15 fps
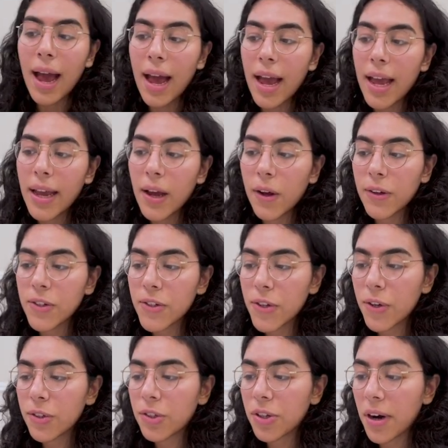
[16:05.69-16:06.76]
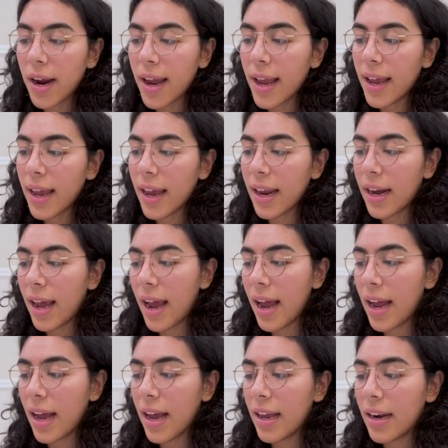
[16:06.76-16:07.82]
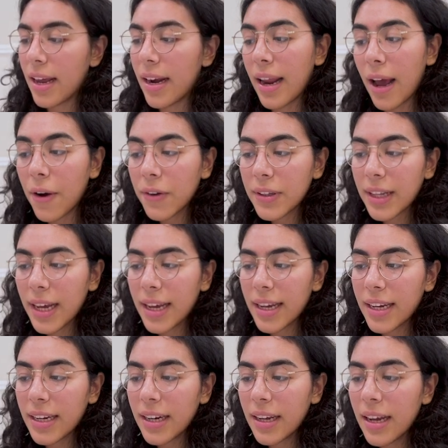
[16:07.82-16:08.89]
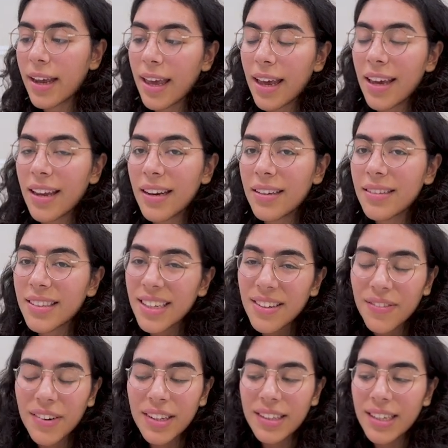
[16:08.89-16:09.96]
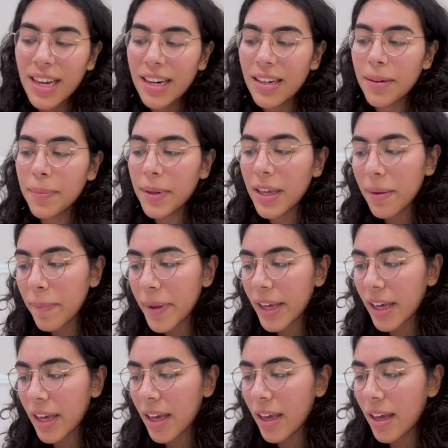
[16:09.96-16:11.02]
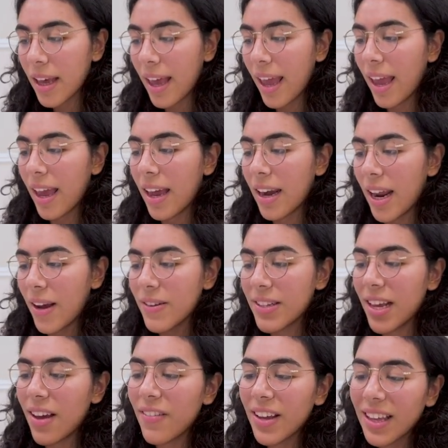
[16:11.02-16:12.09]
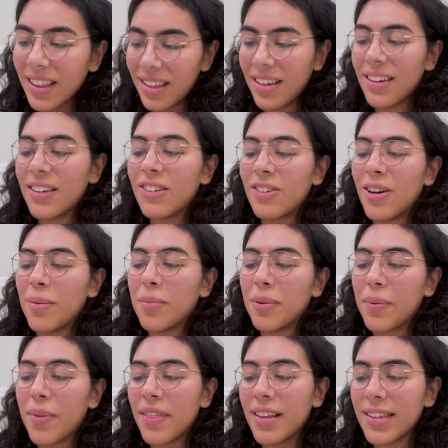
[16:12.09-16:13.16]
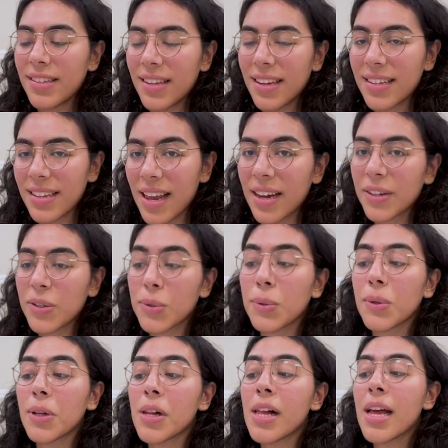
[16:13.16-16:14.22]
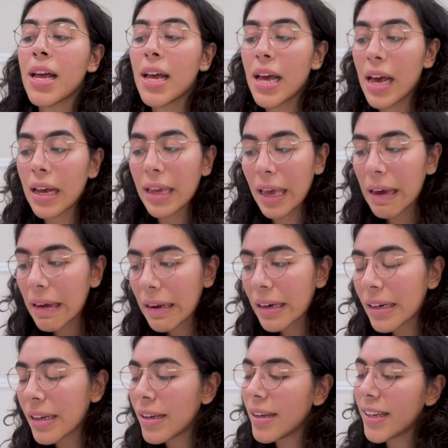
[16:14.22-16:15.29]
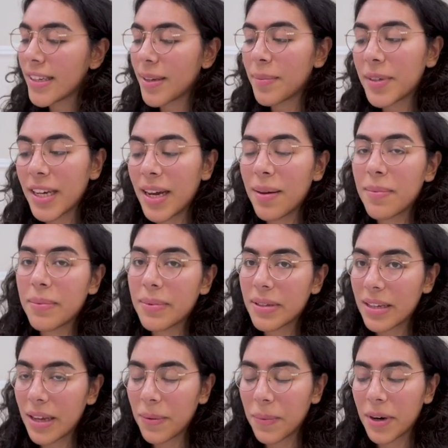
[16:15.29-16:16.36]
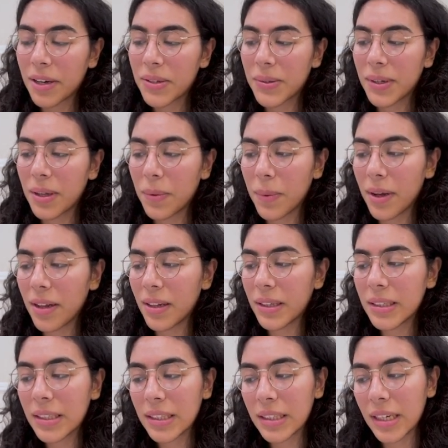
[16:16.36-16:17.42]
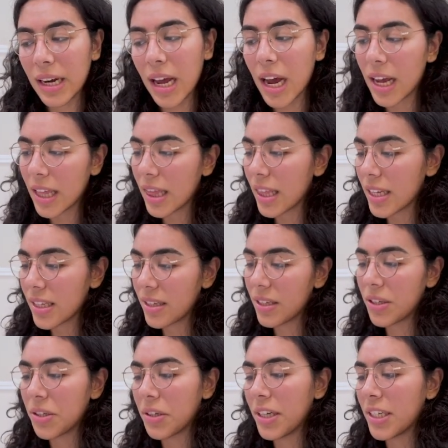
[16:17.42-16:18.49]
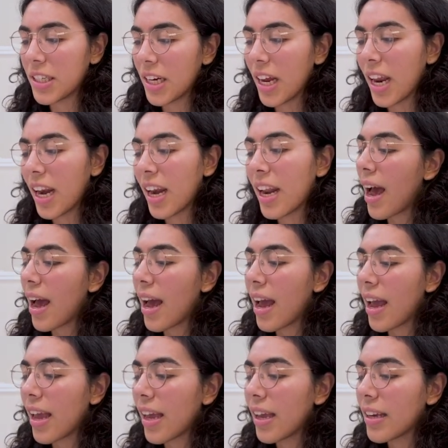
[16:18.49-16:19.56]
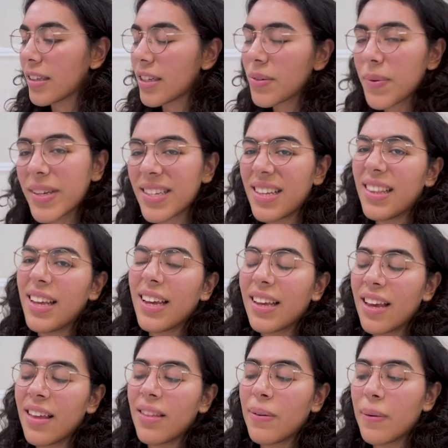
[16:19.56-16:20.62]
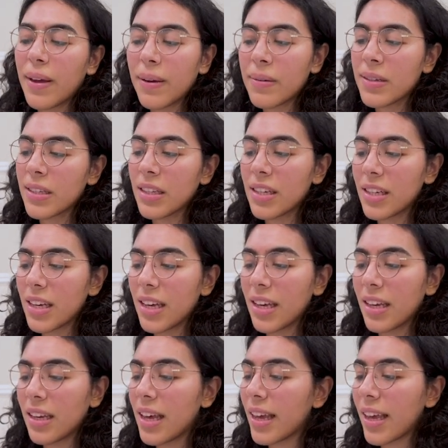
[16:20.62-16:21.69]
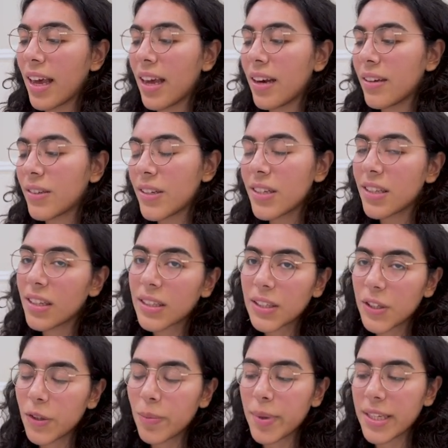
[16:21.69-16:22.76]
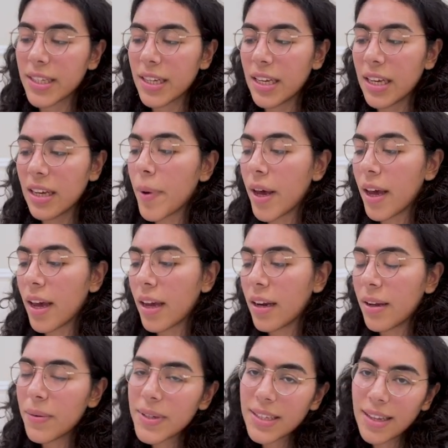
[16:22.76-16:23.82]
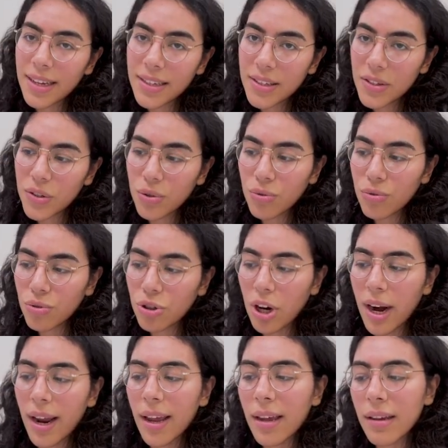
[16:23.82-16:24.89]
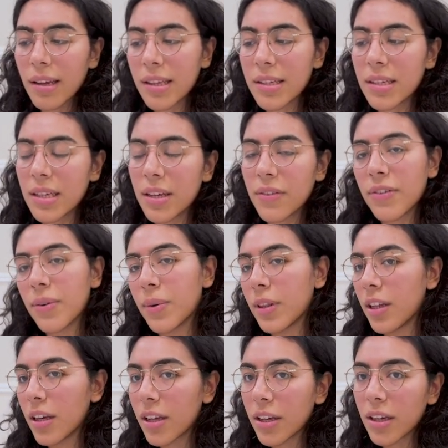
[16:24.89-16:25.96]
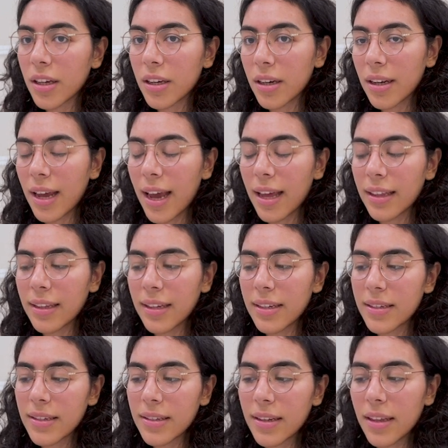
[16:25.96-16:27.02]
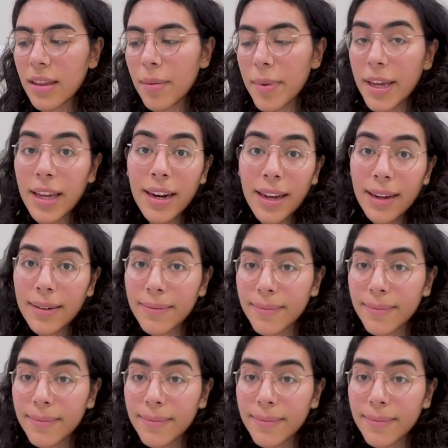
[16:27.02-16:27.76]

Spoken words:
I also try and add an outline. Again, didn't really end up keeping it, and I was having a lot of trouble with the zigzag tool. Again, sometimes it works really well, not in this situation. I just wasn't liking the way it was looking. Again, just looked too busy, but it was nice to try it and see if it would look good, at least in the beginning.